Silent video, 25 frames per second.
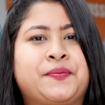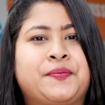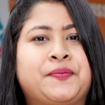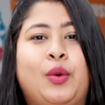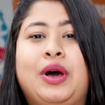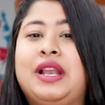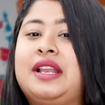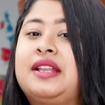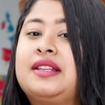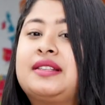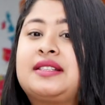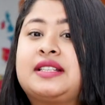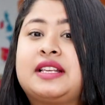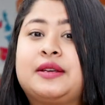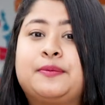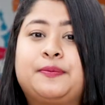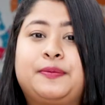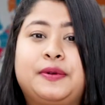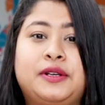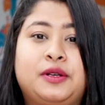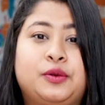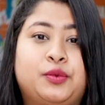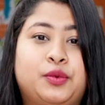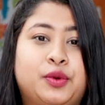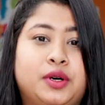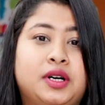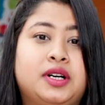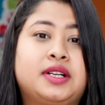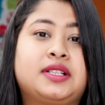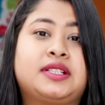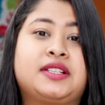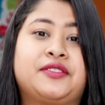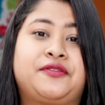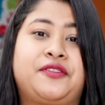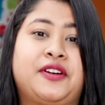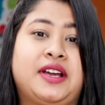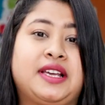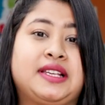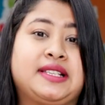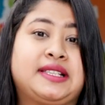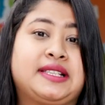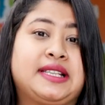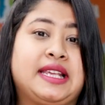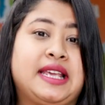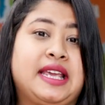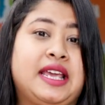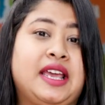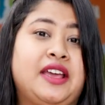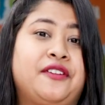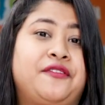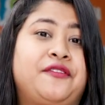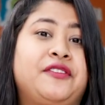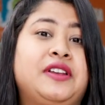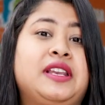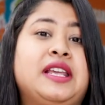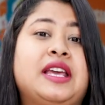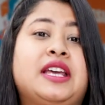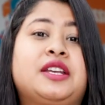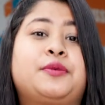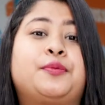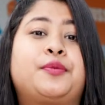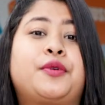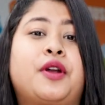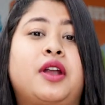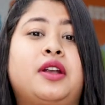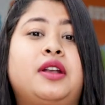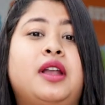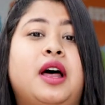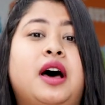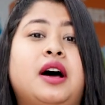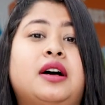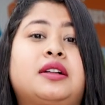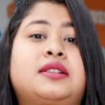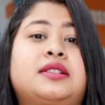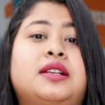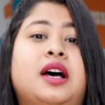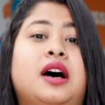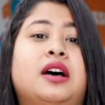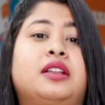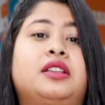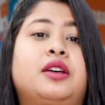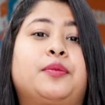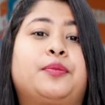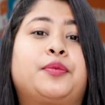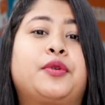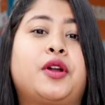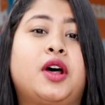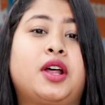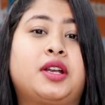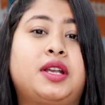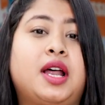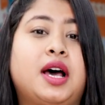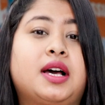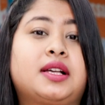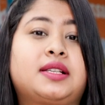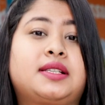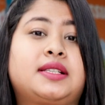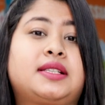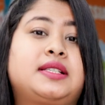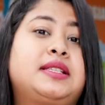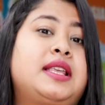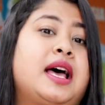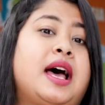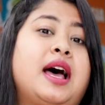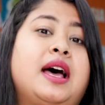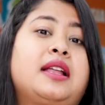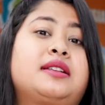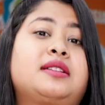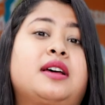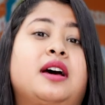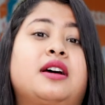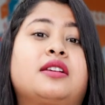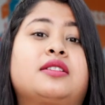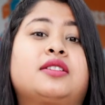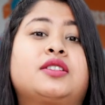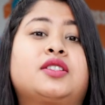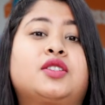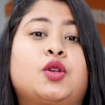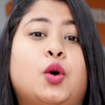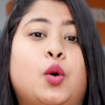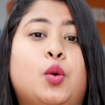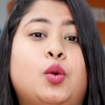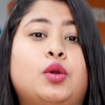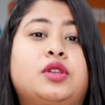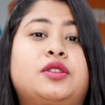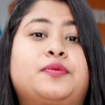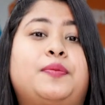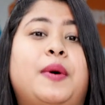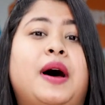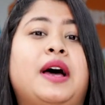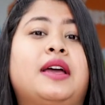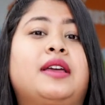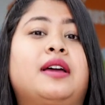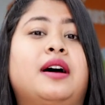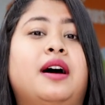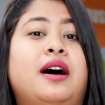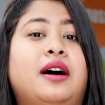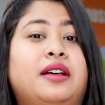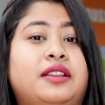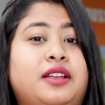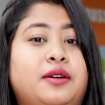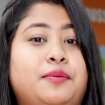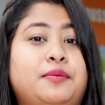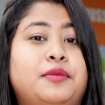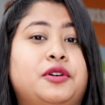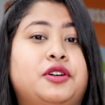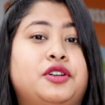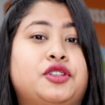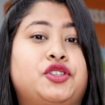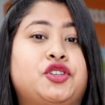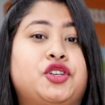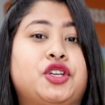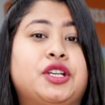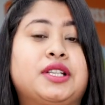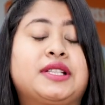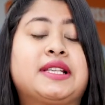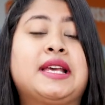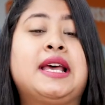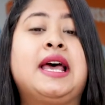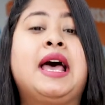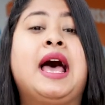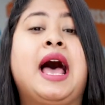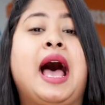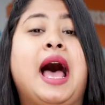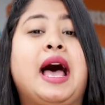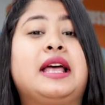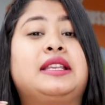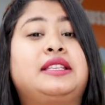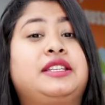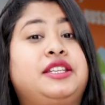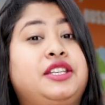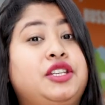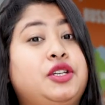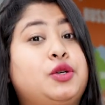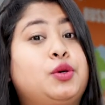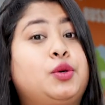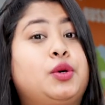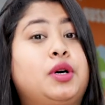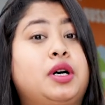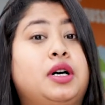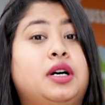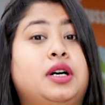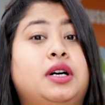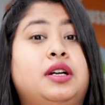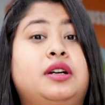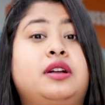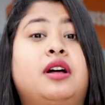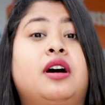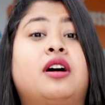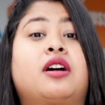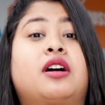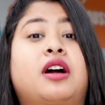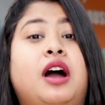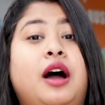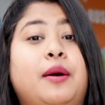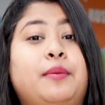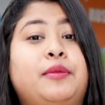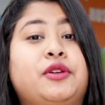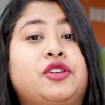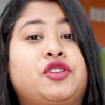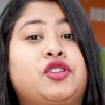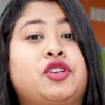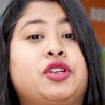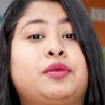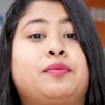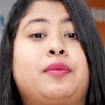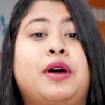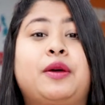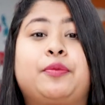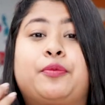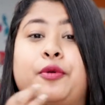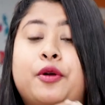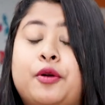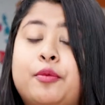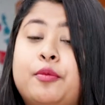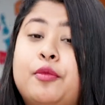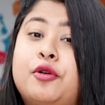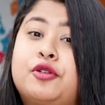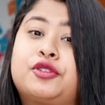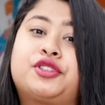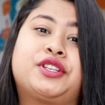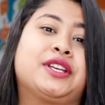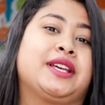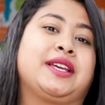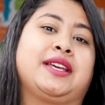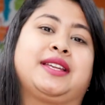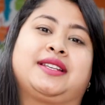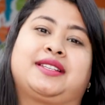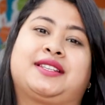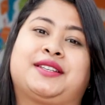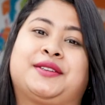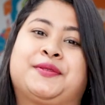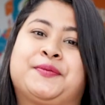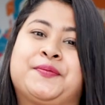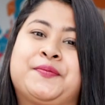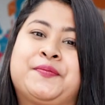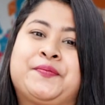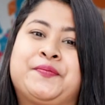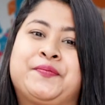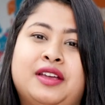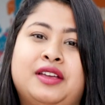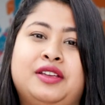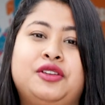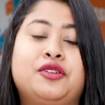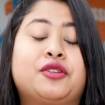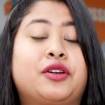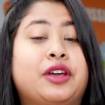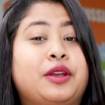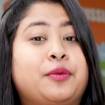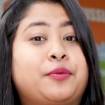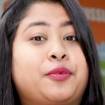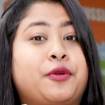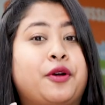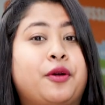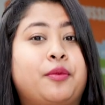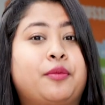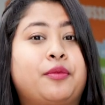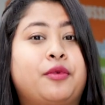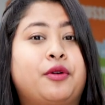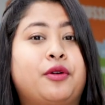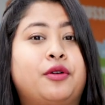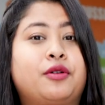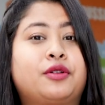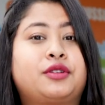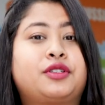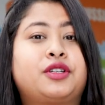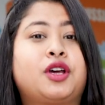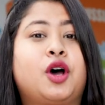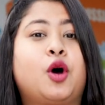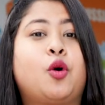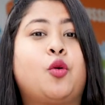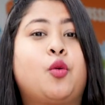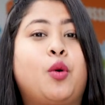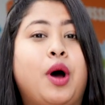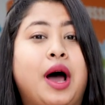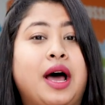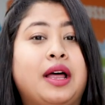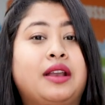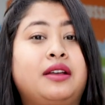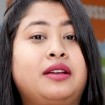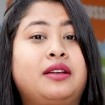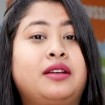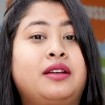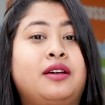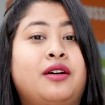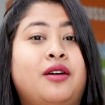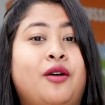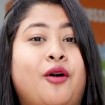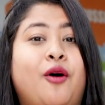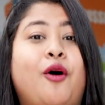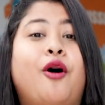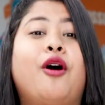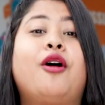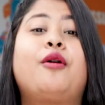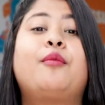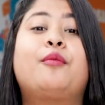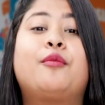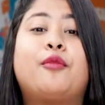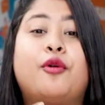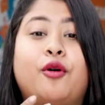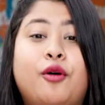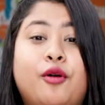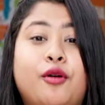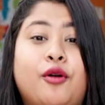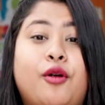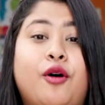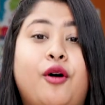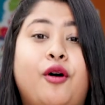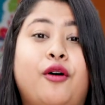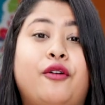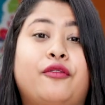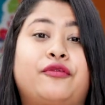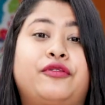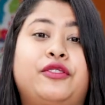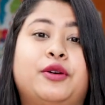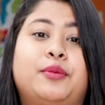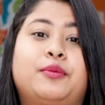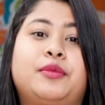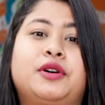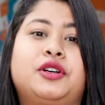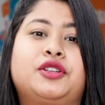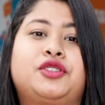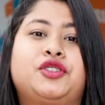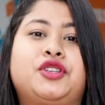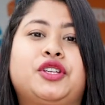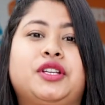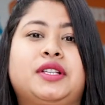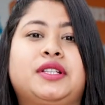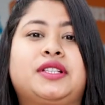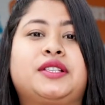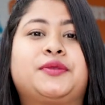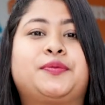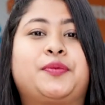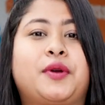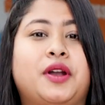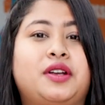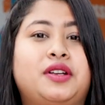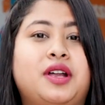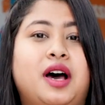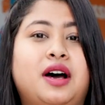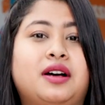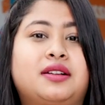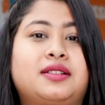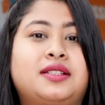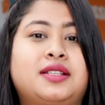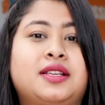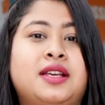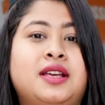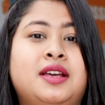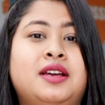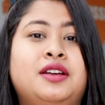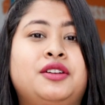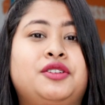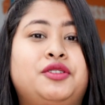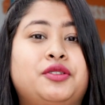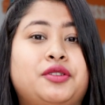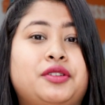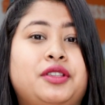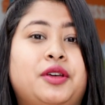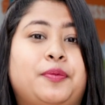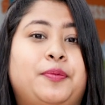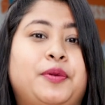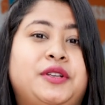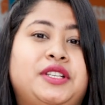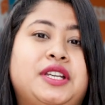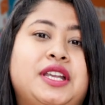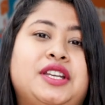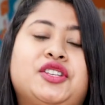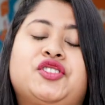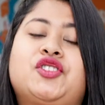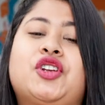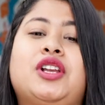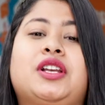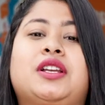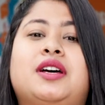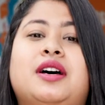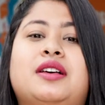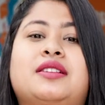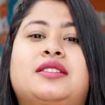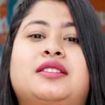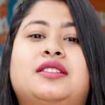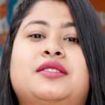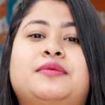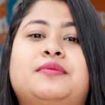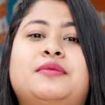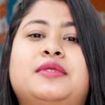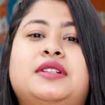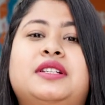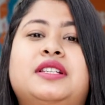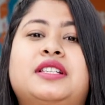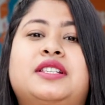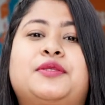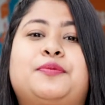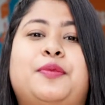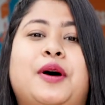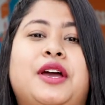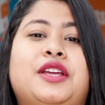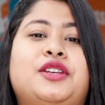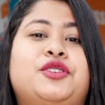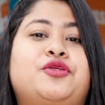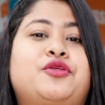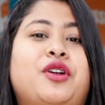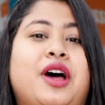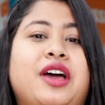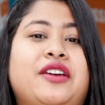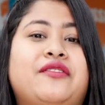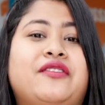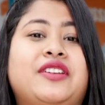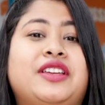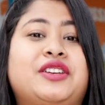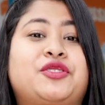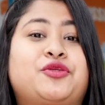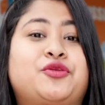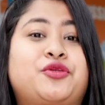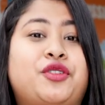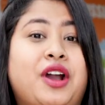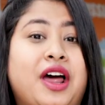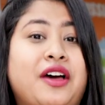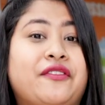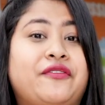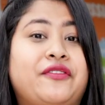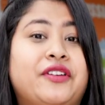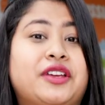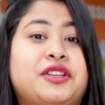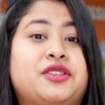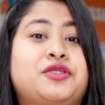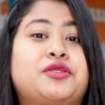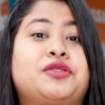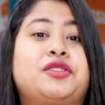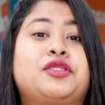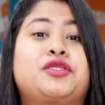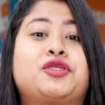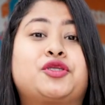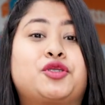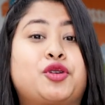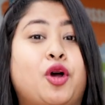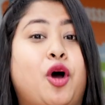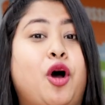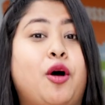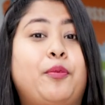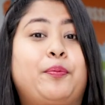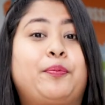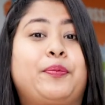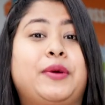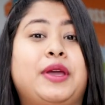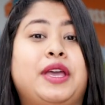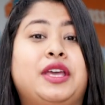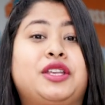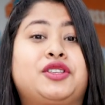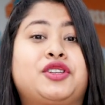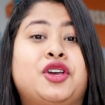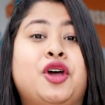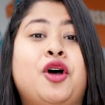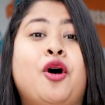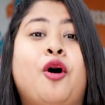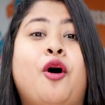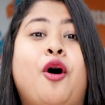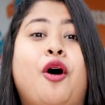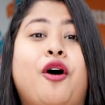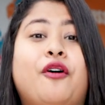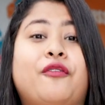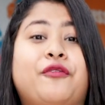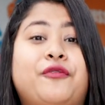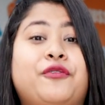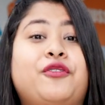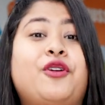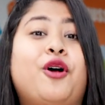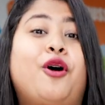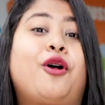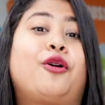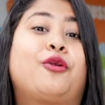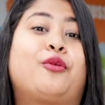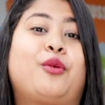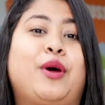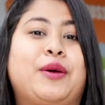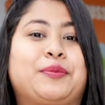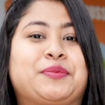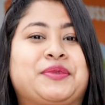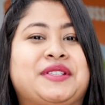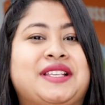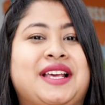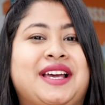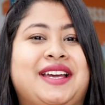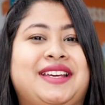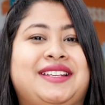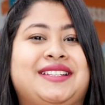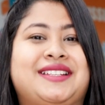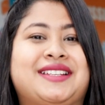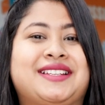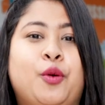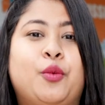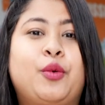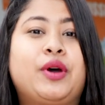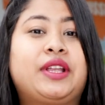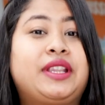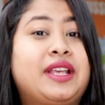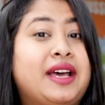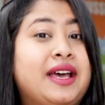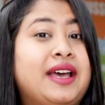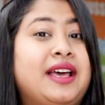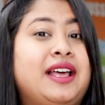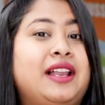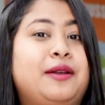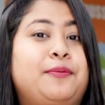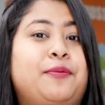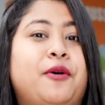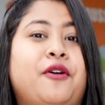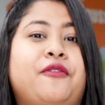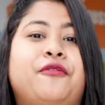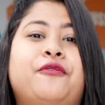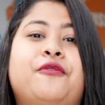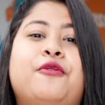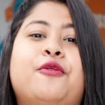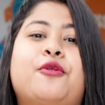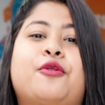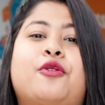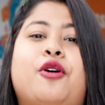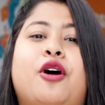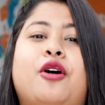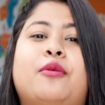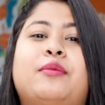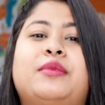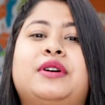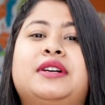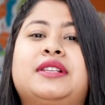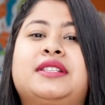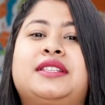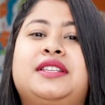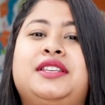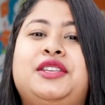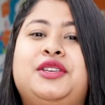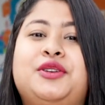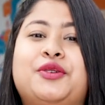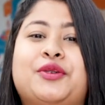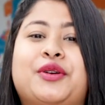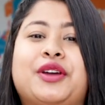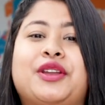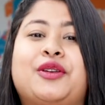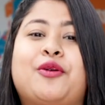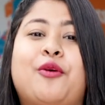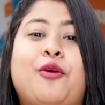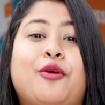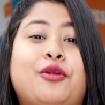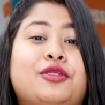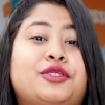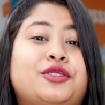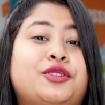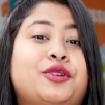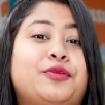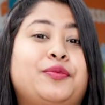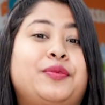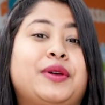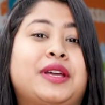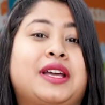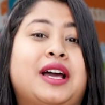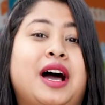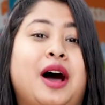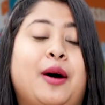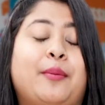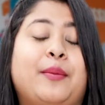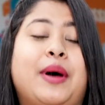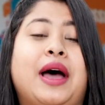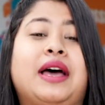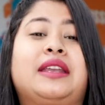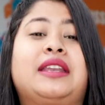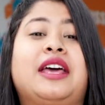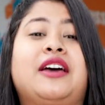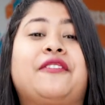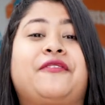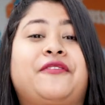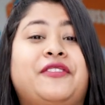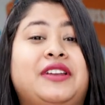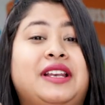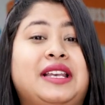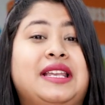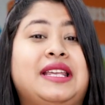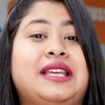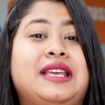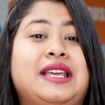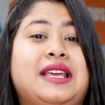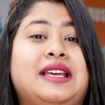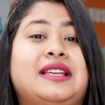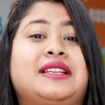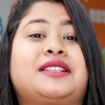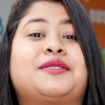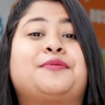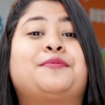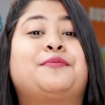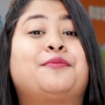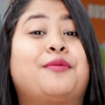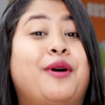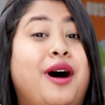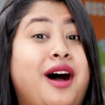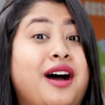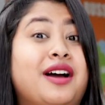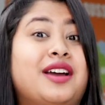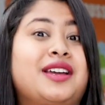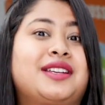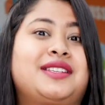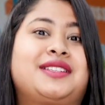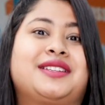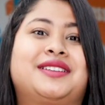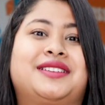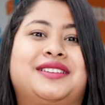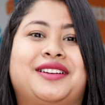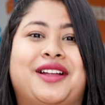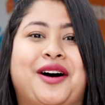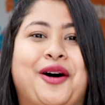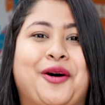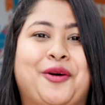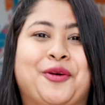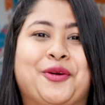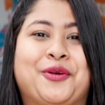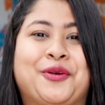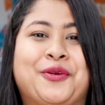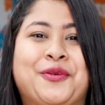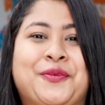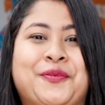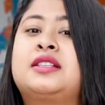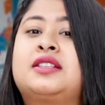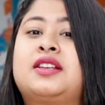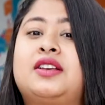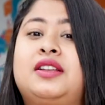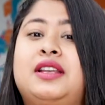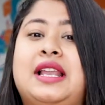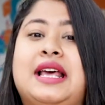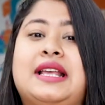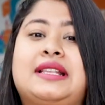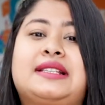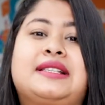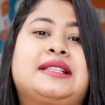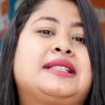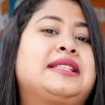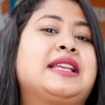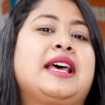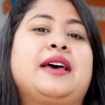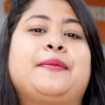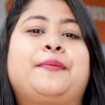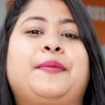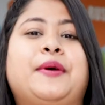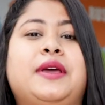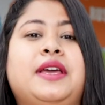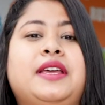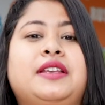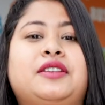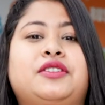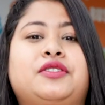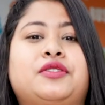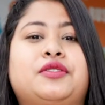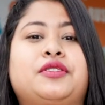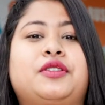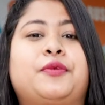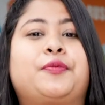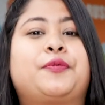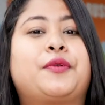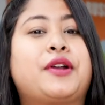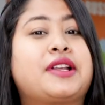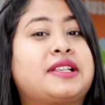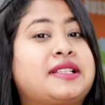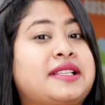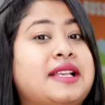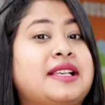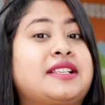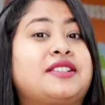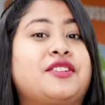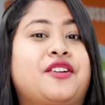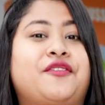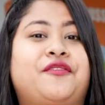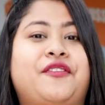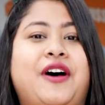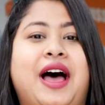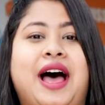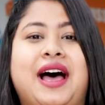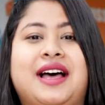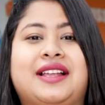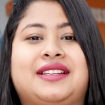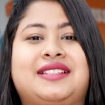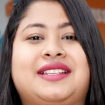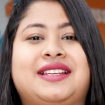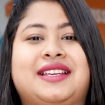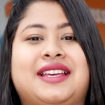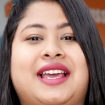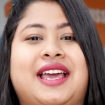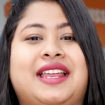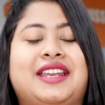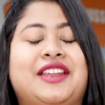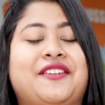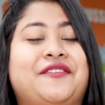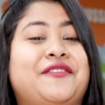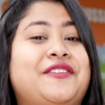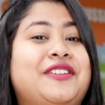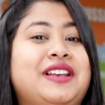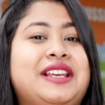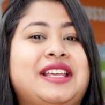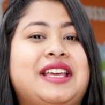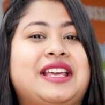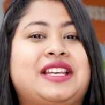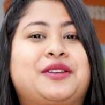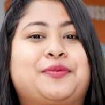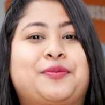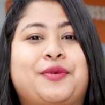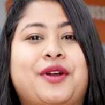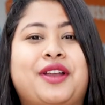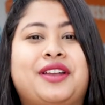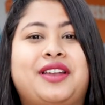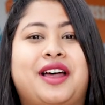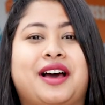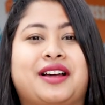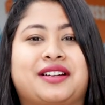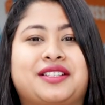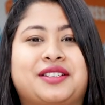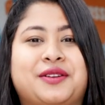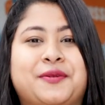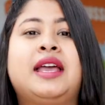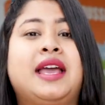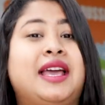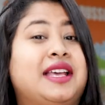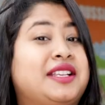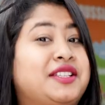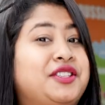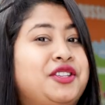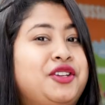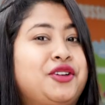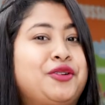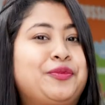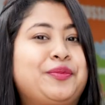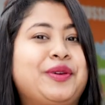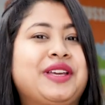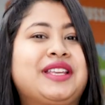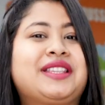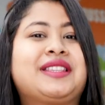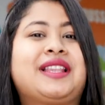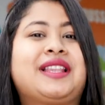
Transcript: Well, in simple words, if I say affiliate products are the products that are sold by other merchants and you earn a commission by promoting it. You can promote one or more of the merchant's products to the potential customers by driving traffic to the shop page of your website. With the help of WooCommerce, you can also become an affiliate marketer now. So let's step into the process of adding an affiliate product. Assuming